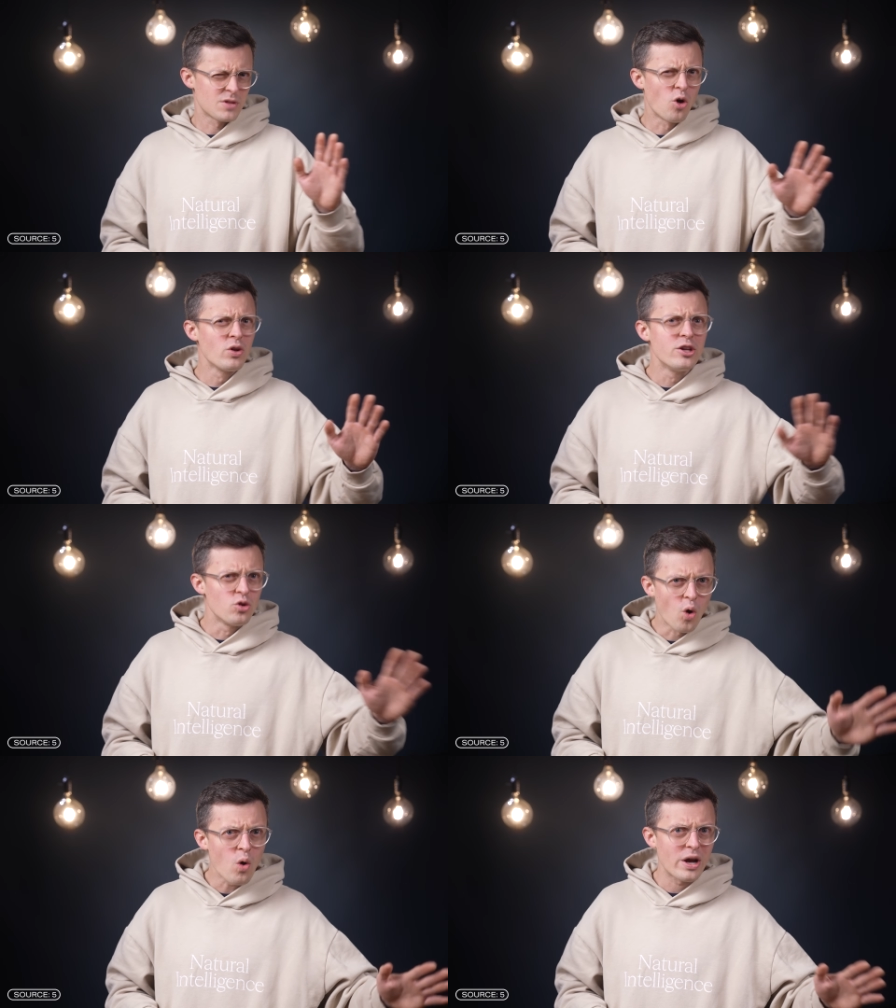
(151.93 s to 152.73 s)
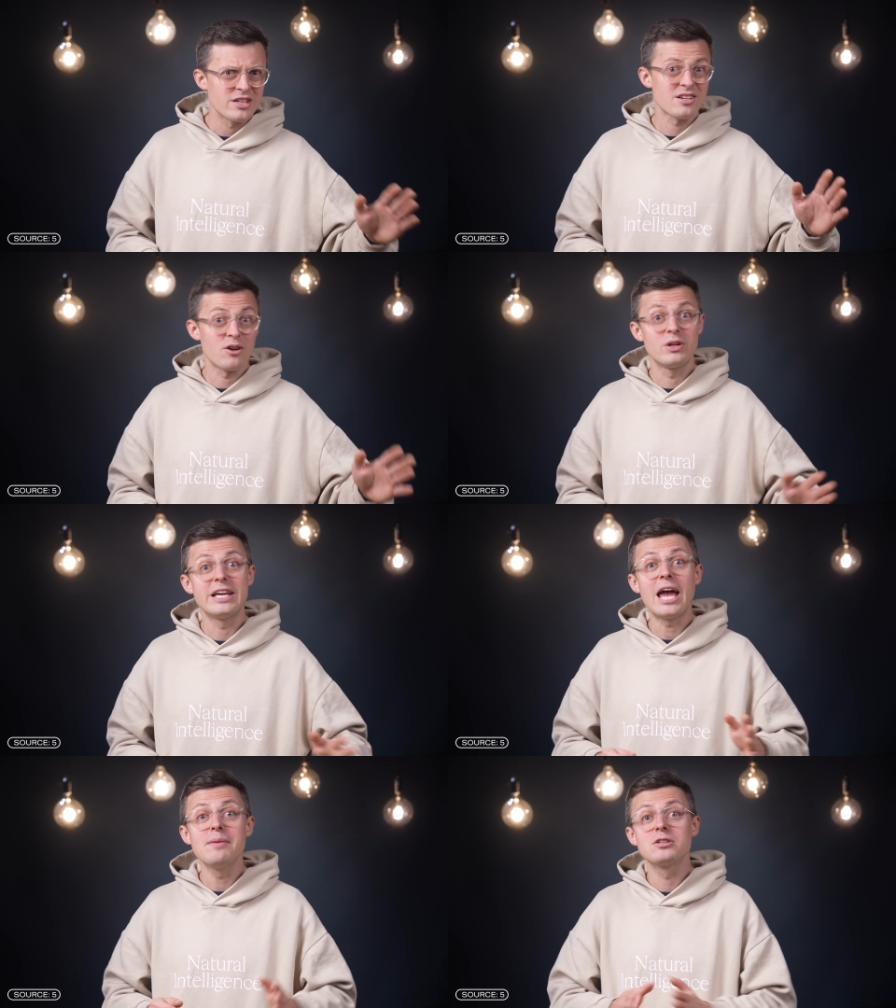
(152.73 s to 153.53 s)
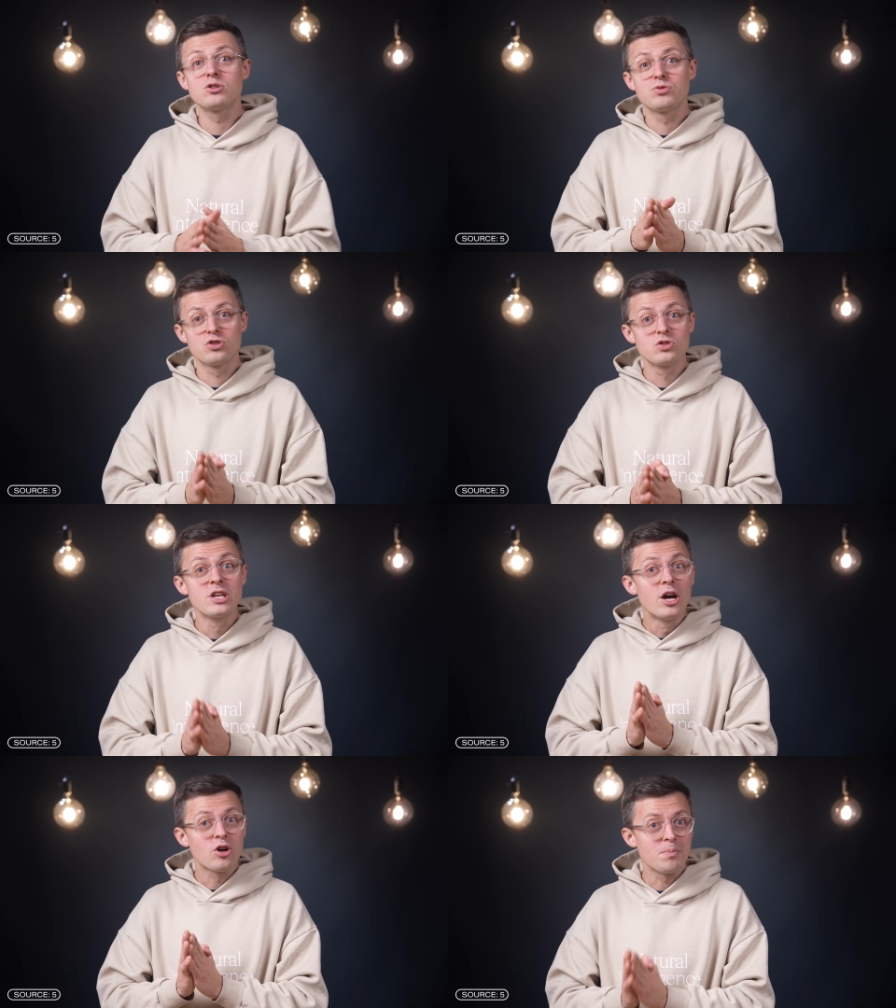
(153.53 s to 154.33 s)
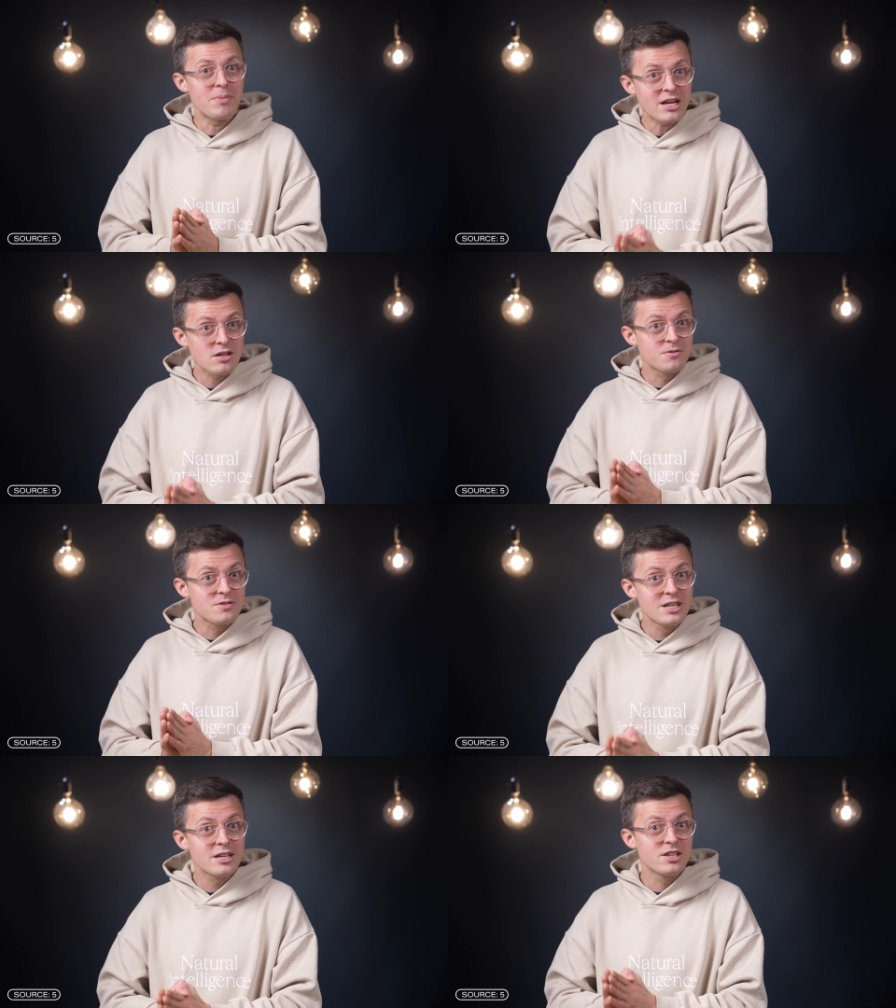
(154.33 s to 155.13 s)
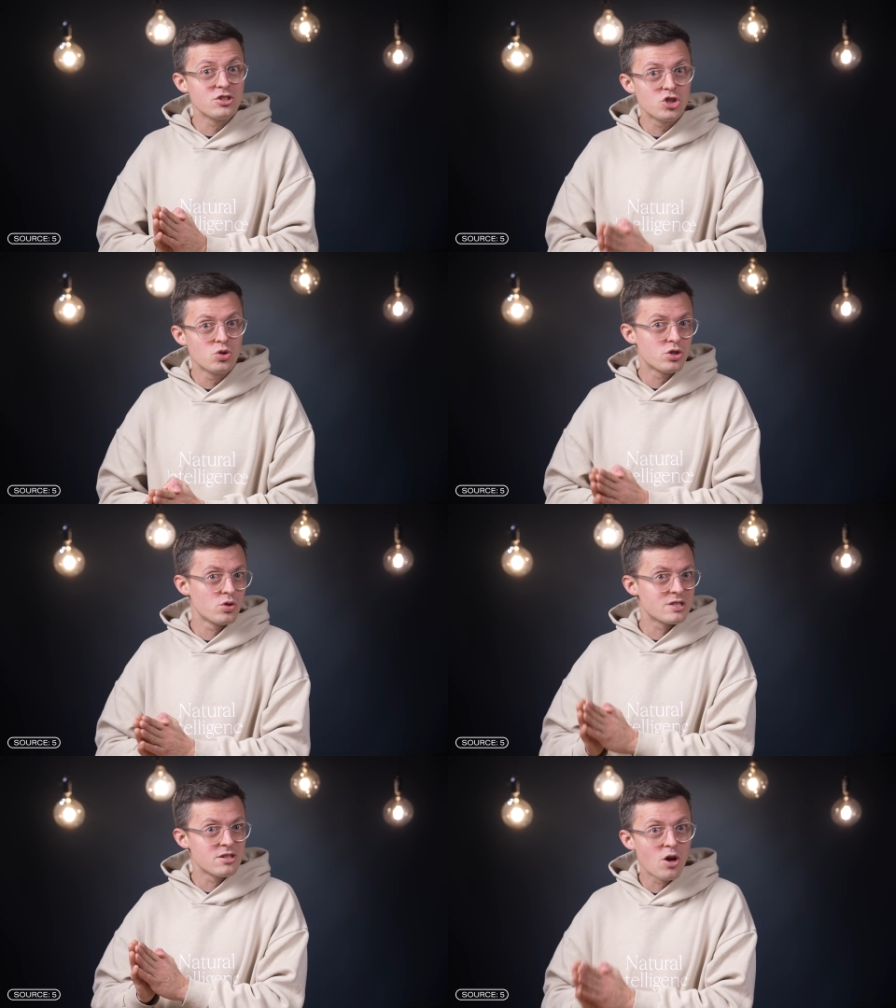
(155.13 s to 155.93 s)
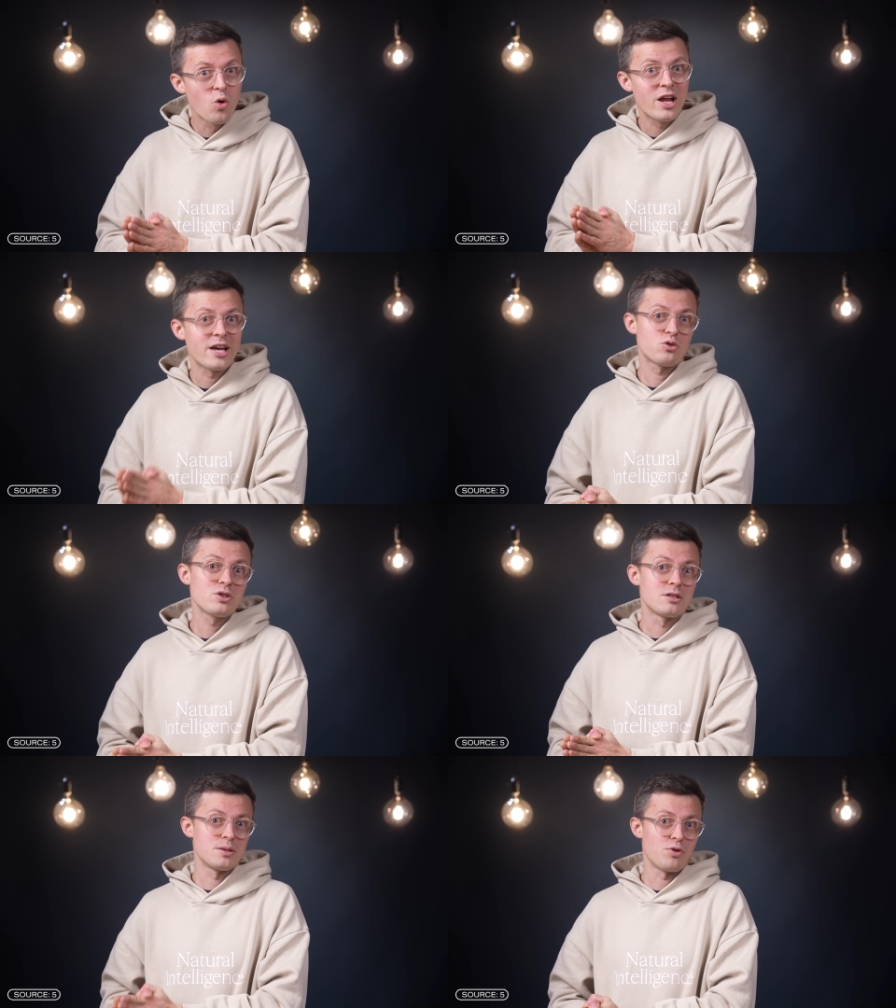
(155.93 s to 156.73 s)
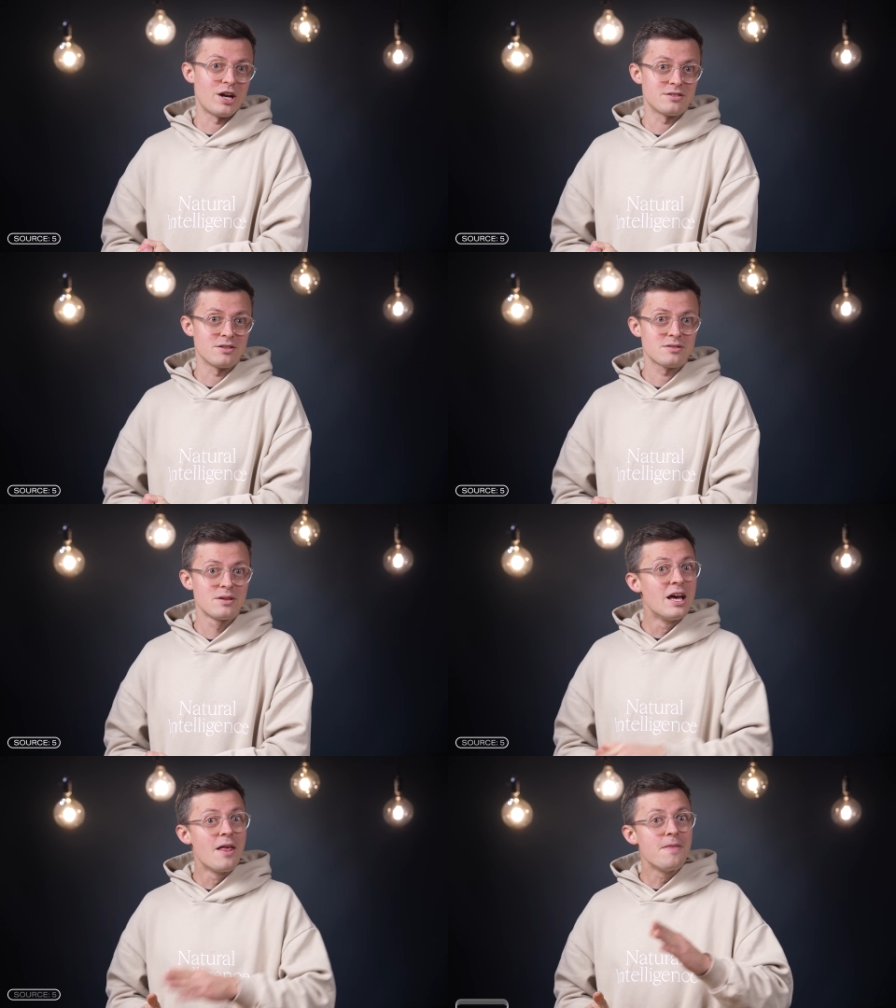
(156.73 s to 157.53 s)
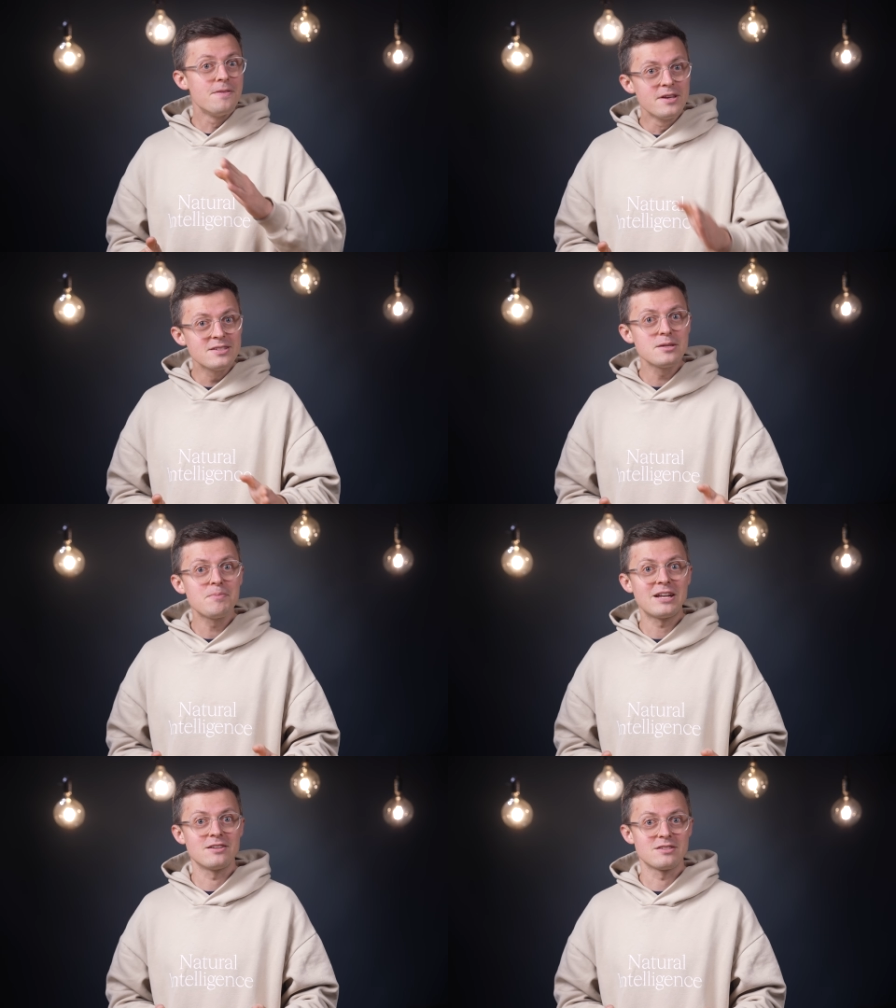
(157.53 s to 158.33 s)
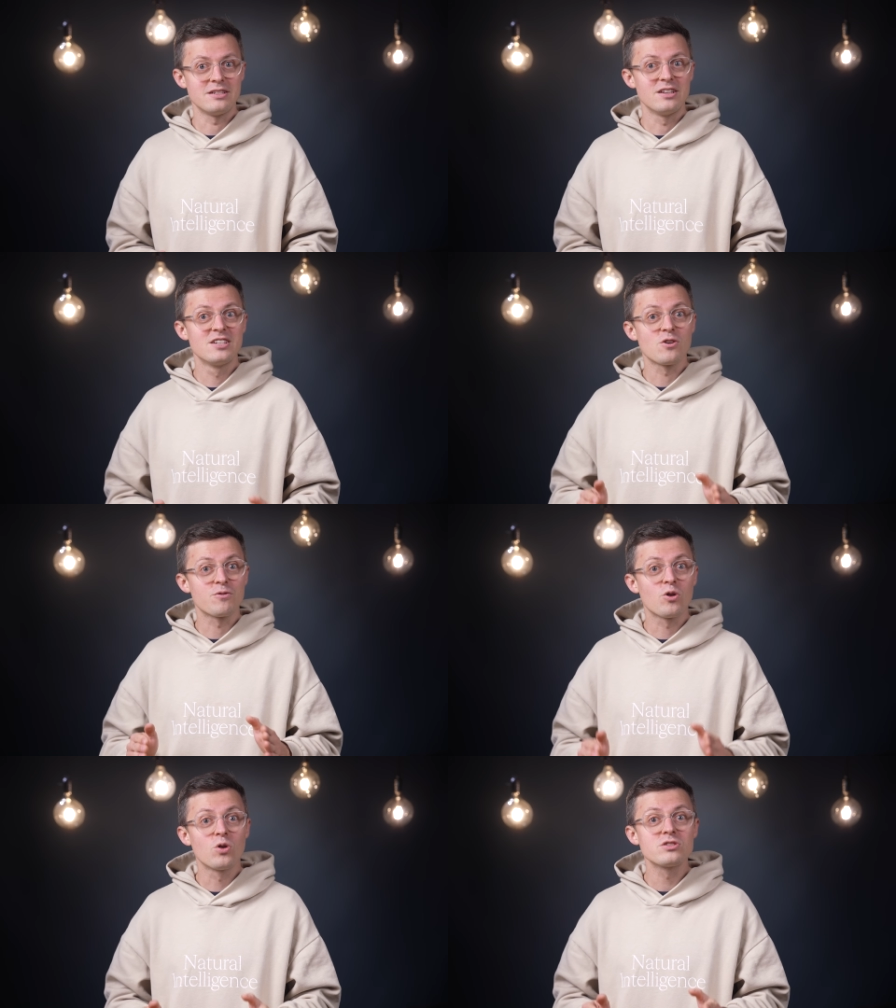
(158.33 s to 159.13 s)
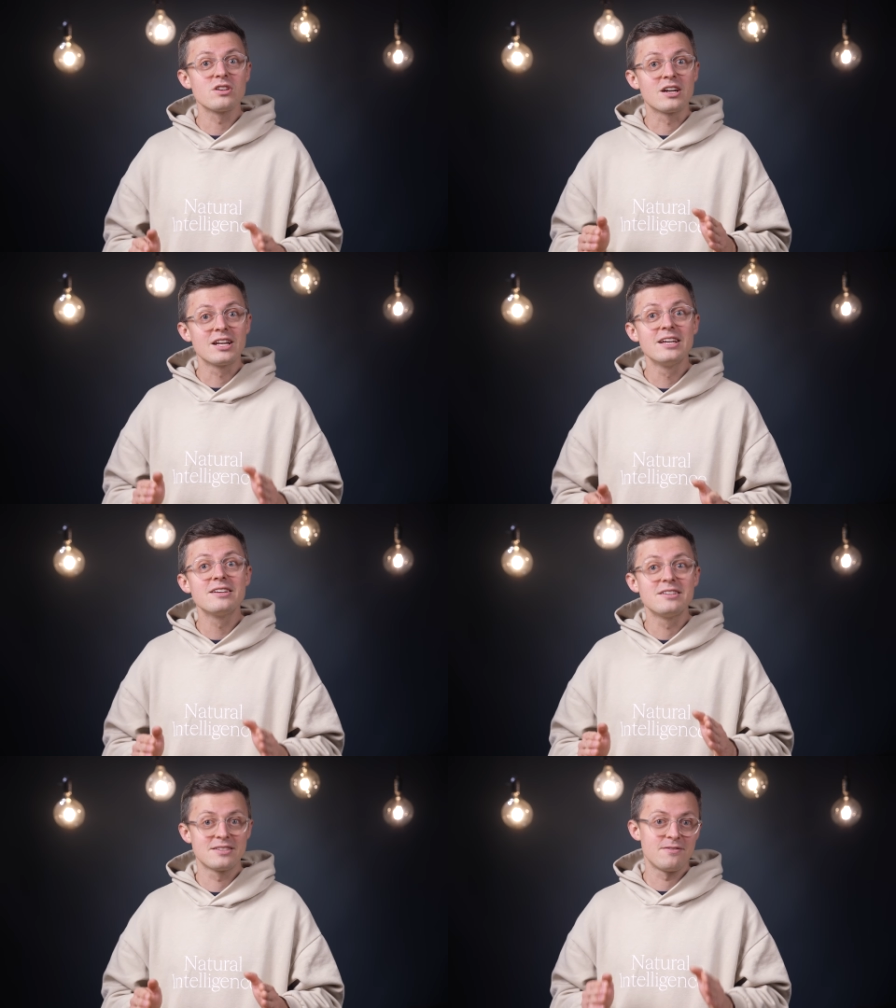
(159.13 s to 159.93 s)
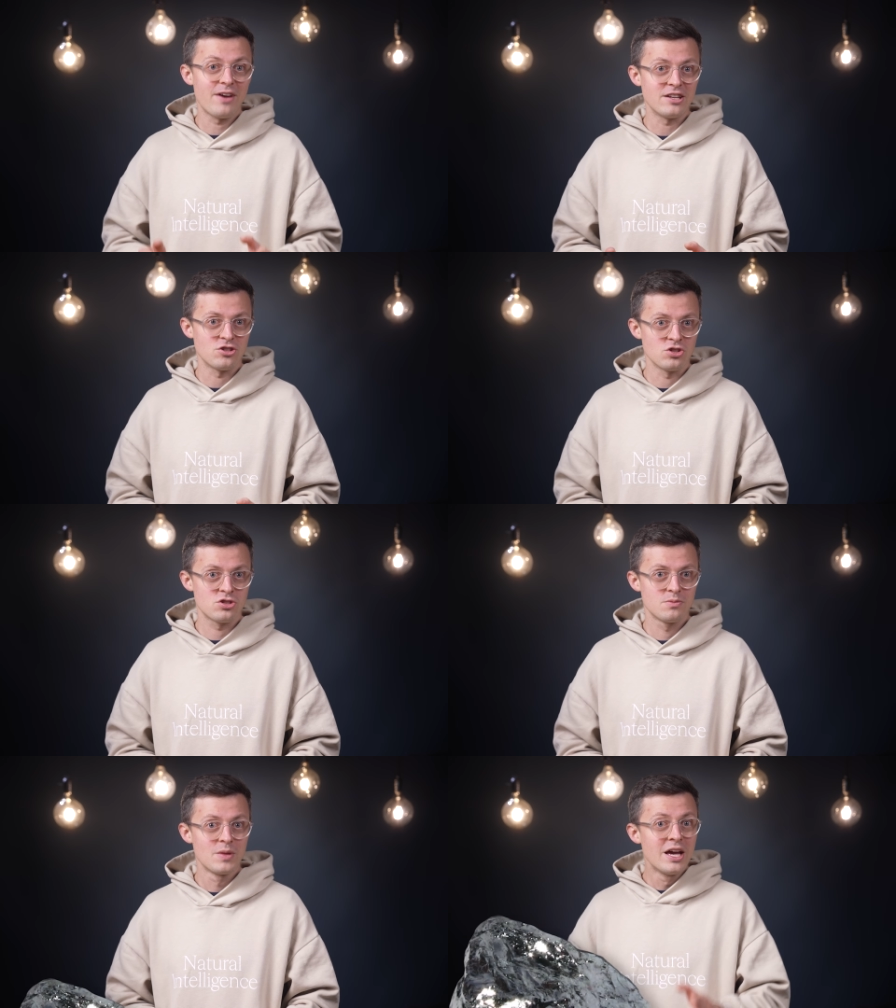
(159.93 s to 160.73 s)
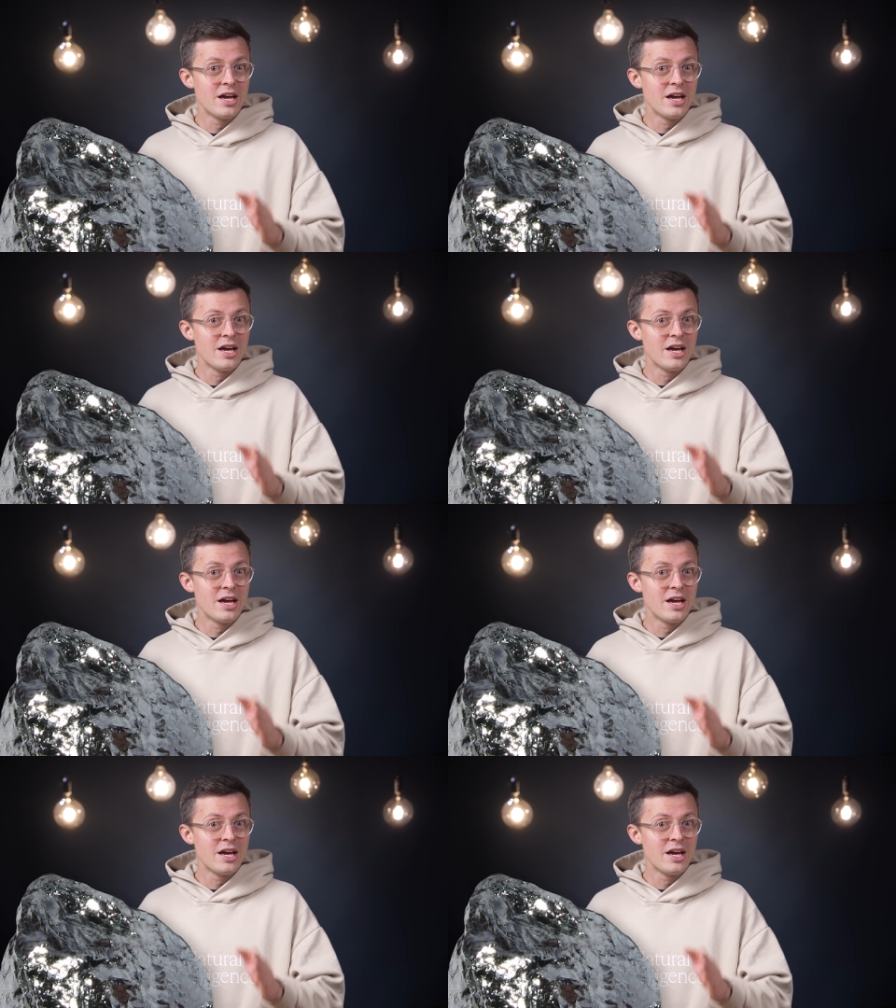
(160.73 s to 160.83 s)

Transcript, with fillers: Only Norway is currently able to produce competitive silicon due to its low electricity prices. This dependency is of course a clear disadvantage.